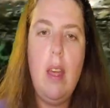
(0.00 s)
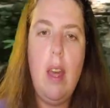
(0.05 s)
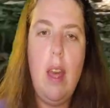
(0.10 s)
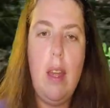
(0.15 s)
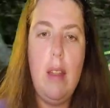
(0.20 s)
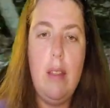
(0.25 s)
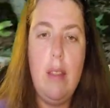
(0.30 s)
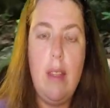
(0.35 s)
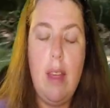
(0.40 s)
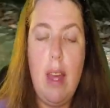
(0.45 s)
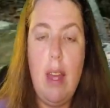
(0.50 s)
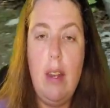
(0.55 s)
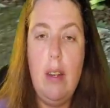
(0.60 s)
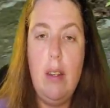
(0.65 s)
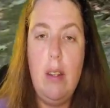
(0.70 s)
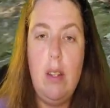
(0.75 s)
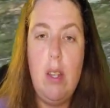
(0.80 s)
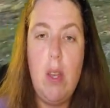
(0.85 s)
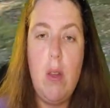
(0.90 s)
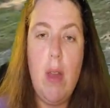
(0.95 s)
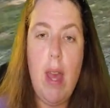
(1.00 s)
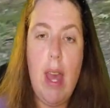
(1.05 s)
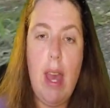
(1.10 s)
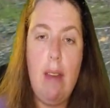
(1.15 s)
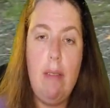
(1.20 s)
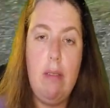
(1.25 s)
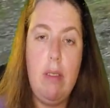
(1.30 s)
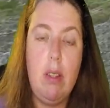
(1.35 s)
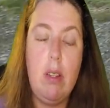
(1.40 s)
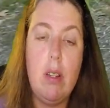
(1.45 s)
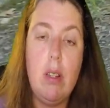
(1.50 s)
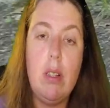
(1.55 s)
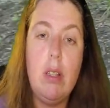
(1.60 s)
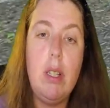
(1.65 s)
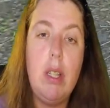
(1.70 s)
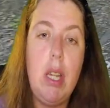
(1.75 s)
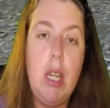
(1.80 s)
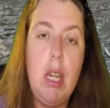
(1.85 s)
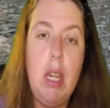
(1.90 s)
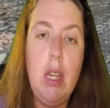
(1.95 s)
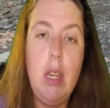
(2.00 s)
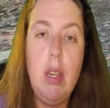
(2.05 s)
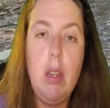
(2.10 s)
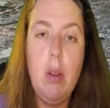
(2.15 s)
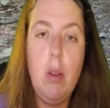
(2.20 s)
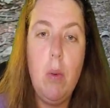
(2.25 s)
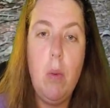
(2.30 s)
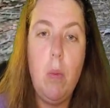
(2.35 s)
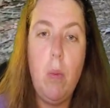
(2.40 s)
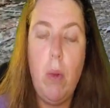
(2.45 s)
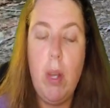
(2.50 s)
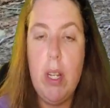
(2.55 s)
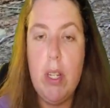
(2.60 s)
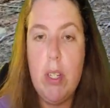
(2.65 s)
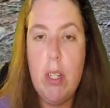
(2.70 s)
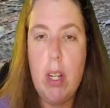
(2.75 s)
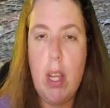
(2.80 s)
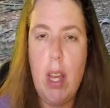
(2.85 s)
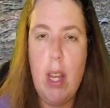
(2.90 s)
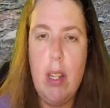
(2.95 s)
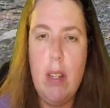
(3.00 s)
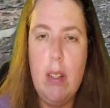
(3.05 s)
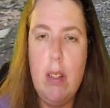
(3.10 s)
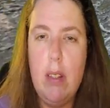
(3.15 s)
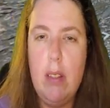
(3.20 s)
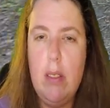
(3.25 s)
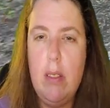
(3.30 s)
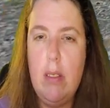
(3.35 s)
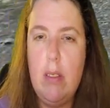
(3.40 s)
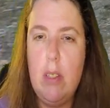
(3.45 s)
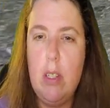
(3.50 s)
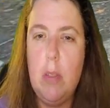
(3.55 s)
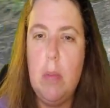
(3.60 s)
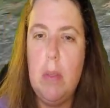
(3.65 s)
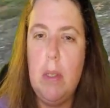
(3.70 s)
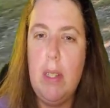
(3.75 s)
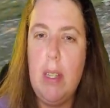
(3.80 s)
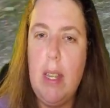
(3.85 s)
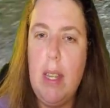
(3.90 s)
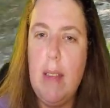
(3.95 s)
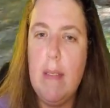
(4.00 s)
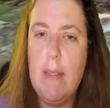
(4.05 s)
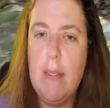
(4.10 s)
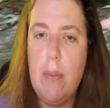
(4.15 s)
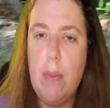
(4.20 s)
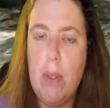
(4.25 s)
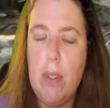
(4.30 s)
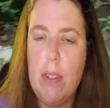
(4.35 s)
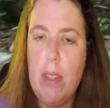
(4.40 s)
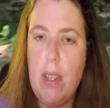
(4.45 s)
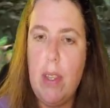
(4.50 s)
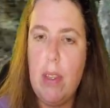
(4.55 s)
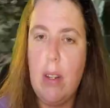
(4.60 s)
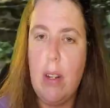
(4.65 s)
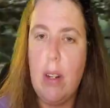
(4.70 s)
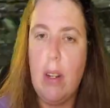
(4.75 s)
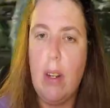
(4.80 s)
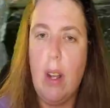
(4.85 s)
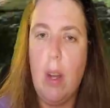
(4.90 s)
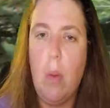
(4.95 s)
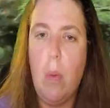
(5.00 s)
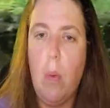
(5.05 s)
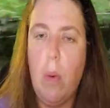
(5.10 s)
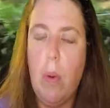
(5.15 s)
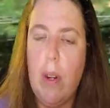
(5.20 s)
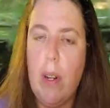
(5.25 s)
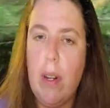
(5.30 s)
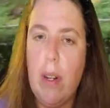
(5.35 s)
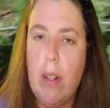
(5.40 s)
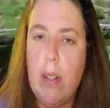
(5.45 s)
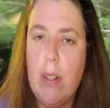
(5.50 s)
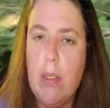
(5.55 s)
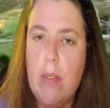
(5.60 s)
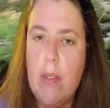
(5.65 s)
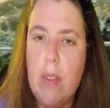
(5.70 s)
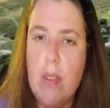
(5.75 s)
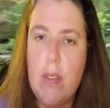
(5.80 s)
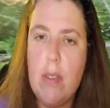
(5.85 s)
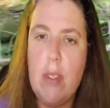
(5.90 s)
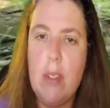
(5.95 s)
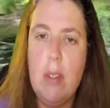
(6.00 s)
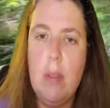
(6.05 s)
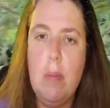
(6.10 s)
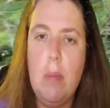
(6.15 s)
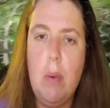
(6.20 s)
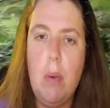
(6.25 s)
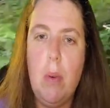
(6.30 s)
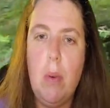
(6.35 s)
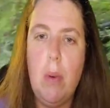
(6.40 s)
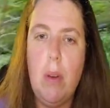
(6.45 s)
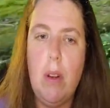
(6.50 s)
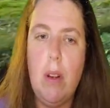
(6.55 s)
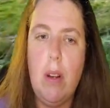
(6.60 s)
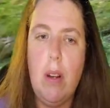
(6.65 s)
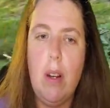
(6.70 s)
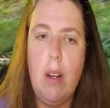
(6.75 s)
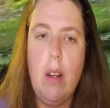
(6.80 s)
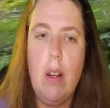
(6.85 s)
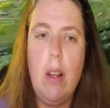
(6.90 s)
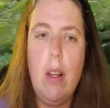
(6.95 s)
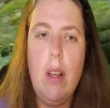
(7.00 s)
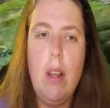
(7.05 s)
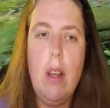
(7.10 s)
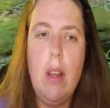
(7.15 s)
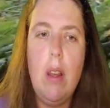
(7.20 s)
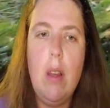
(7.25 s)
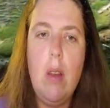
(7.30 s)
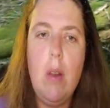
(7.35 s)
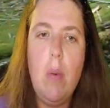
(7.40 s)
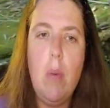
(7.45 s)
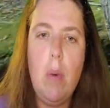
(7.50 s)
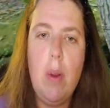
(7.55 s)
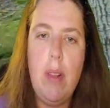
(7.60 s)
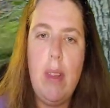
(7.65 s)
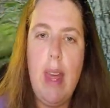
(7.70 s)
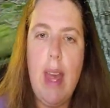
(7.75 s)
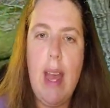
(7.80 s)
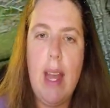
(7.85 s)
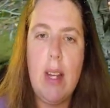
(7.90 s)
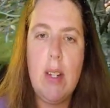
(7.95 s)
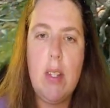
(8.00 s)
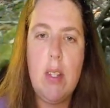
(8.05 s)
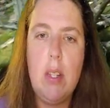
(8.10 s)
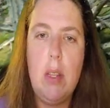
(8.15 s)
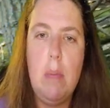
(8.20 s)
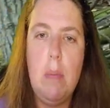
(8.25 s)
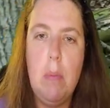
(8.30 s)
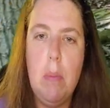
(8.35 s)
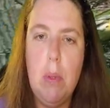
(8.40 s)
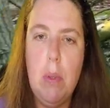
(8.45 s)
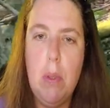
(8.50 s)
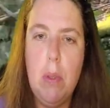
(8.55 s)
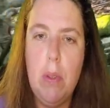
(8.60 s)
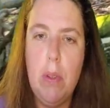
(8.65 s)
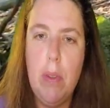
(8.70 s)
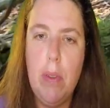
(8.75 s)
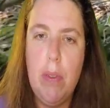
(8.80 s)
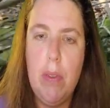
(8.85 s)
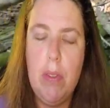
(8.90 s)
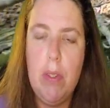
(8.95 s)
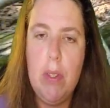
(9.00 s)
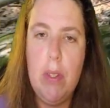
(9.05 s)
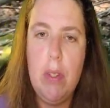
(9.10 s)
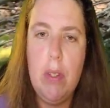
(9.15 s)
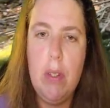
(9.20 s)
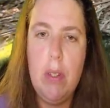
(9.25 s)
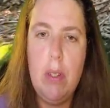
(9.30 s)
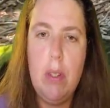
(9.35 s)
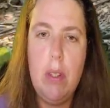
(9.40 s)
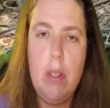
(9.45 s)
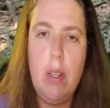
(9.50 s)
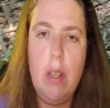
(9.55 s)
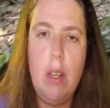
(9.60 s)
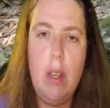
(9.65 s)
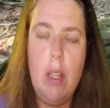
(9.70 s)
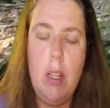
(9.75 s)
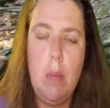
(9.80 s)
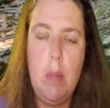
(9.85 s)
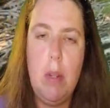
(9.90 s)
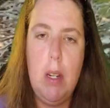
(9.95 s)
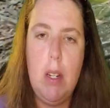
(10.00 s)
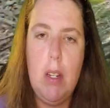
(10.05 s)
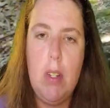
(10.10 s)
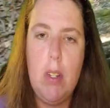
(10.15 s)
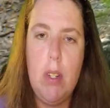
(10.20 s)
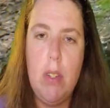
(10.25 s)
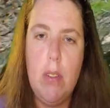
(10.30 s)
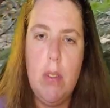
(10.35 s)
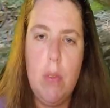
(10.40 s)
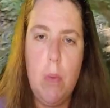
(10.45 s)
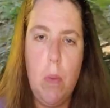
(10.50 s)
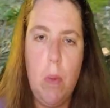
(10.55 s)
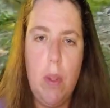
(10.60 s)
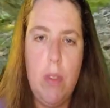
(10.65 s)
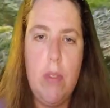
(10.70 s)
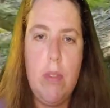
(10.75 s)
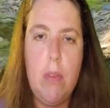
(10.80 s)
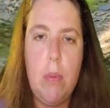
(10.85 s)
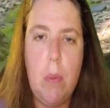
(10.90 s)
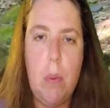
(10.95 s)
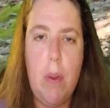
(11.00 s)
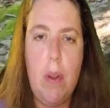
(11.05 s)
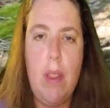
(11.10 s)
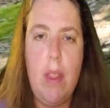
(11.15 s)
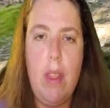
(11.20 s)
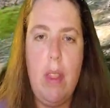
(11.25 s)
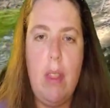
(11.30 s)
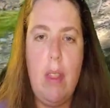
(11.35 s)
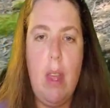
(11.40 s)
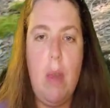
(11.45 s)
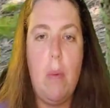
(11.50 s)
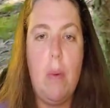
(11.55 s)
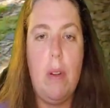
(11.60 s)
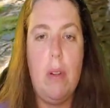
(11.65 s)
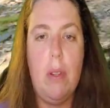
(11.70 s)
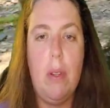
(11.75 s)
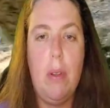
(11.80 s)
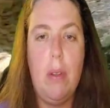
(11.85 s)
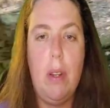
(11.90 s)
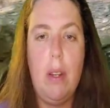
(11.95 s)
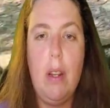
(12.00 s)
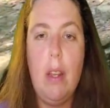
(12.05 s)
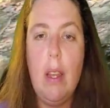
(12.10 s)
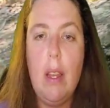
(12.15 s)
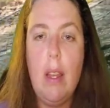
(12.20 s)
And then you have the gully, which I do believe was either a water system or where they actually moved the munitions once where they were loaded.